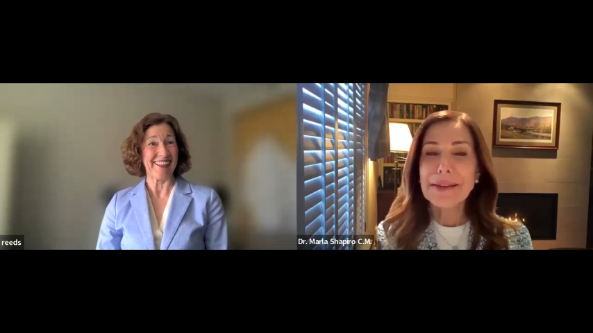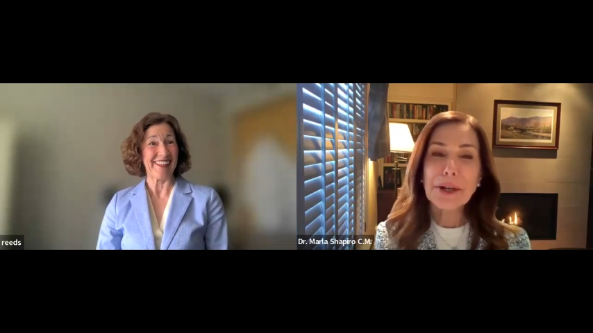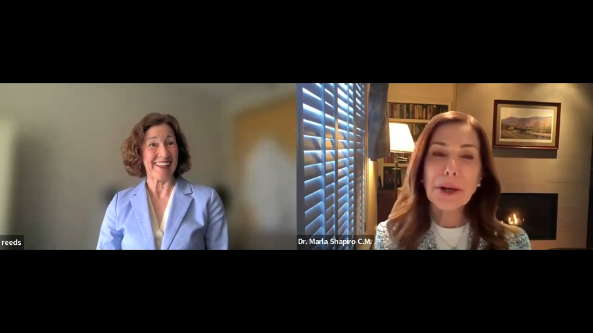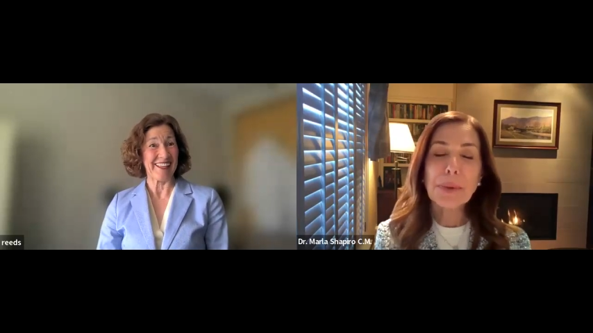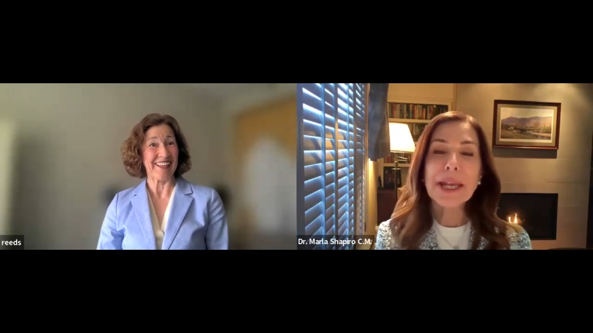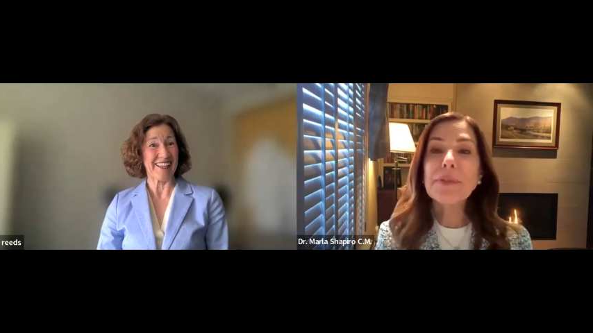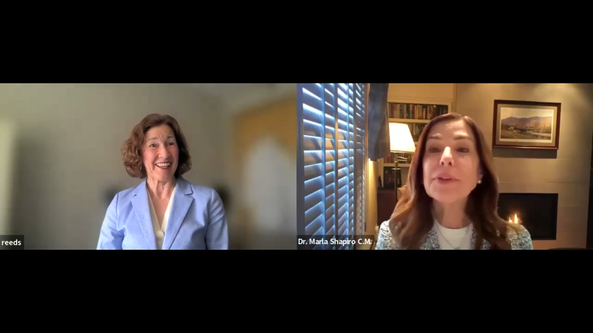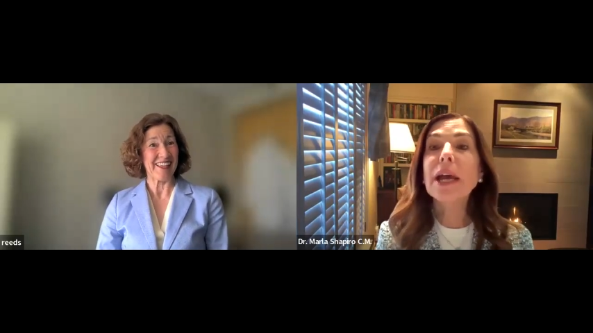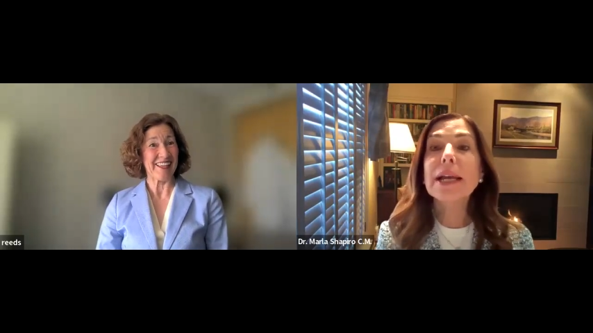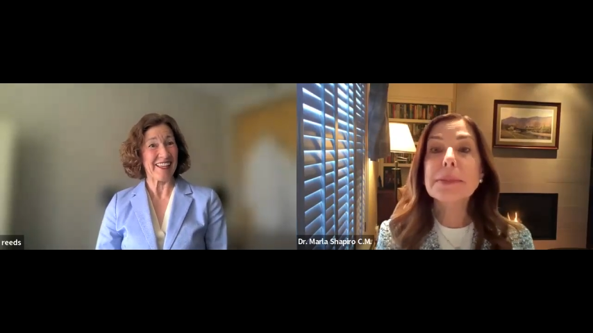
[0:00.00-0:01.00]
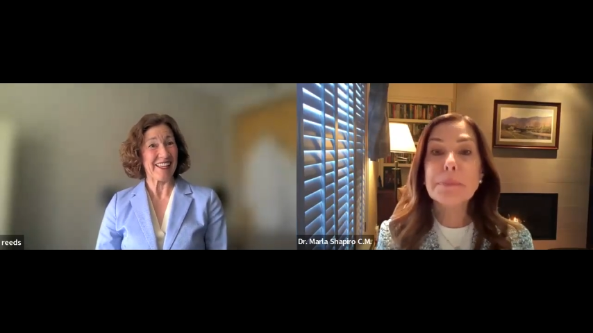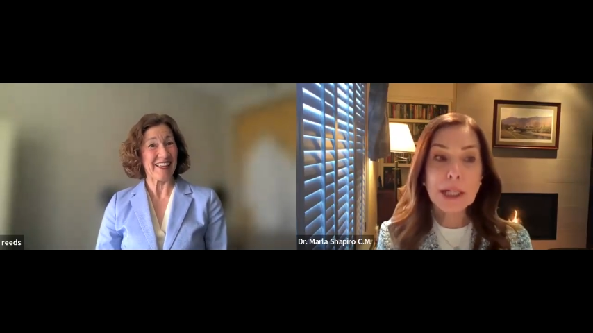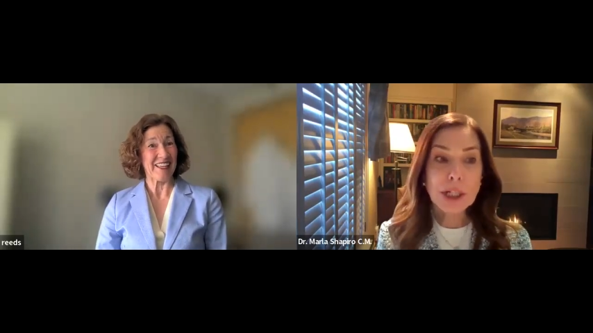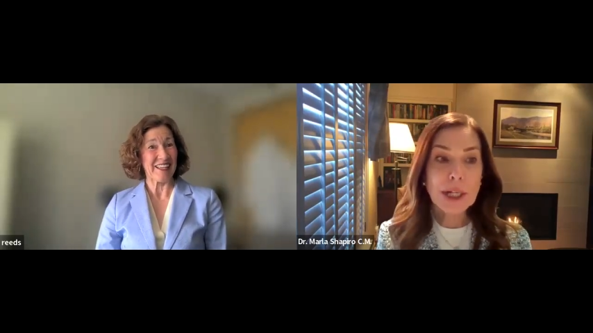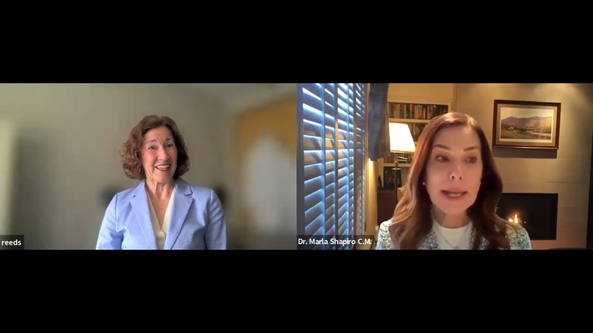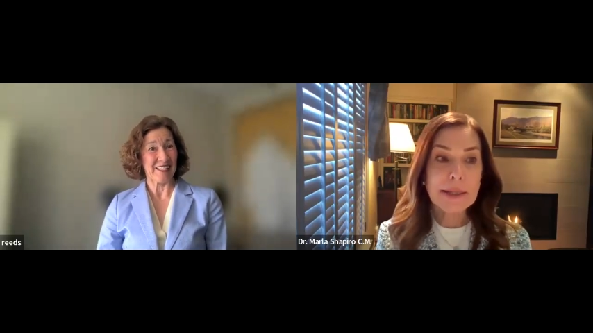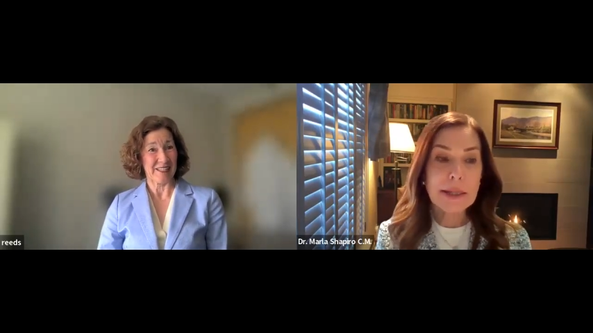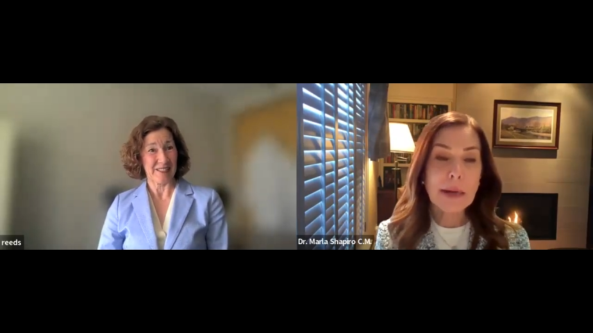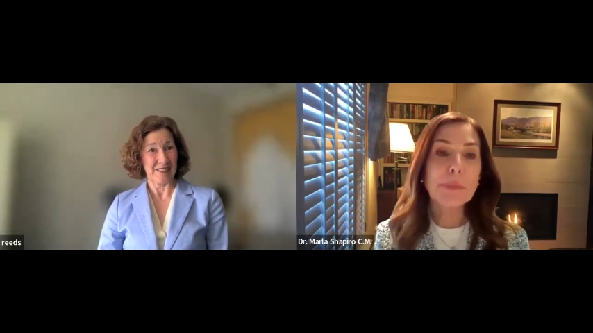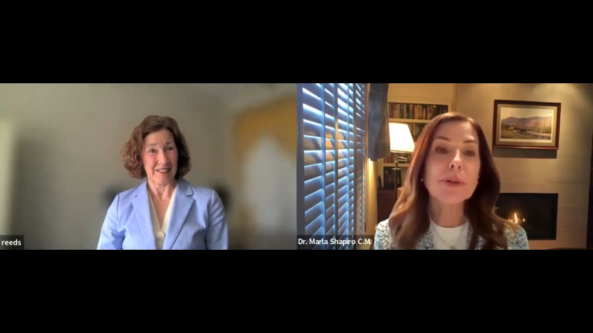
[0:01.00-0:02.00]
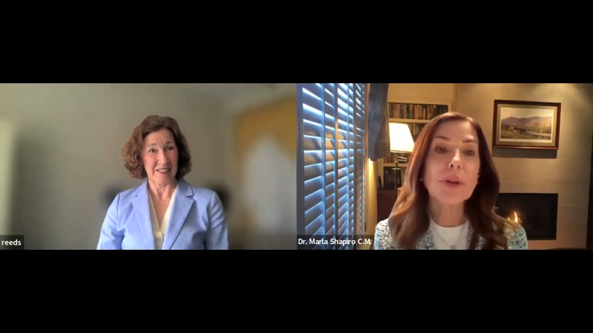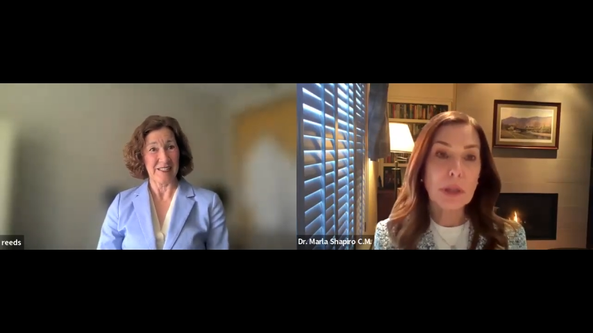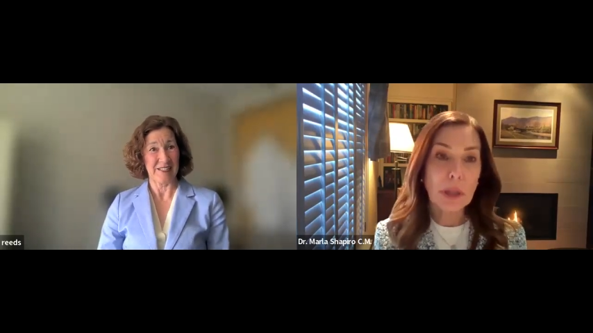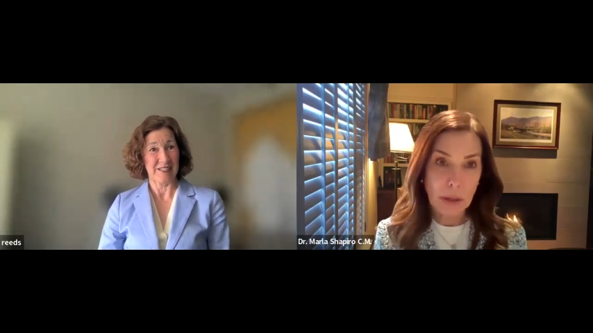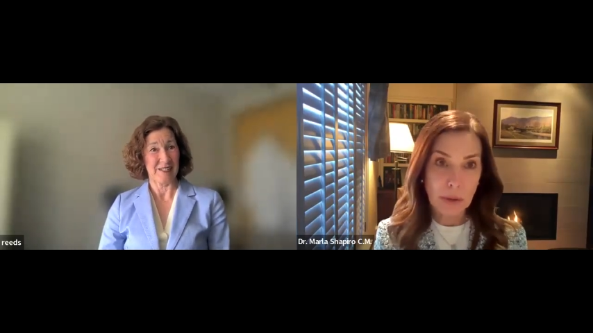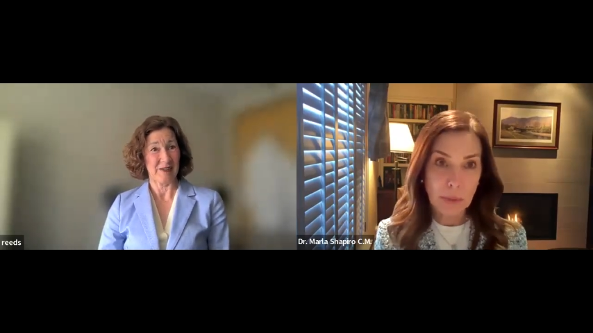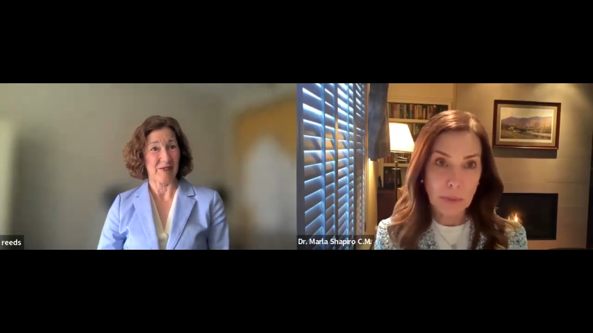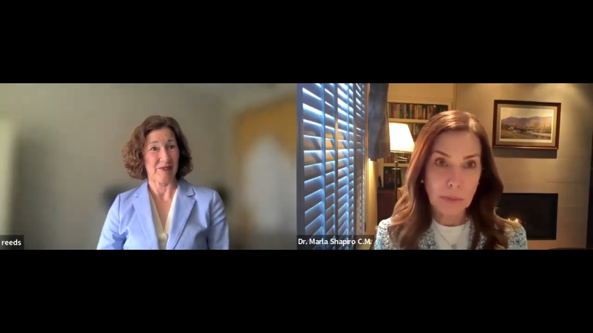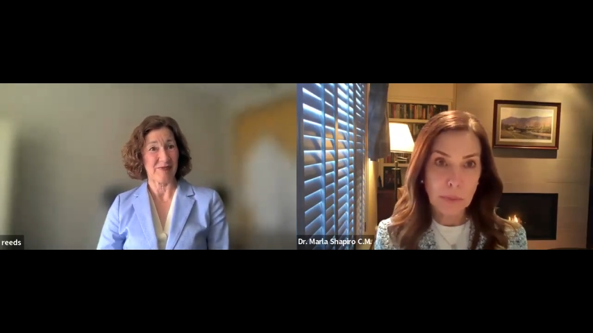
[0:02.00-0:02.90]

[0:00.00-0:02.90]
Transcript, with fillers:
Speaker 1: you know, even as much as the numbers are low,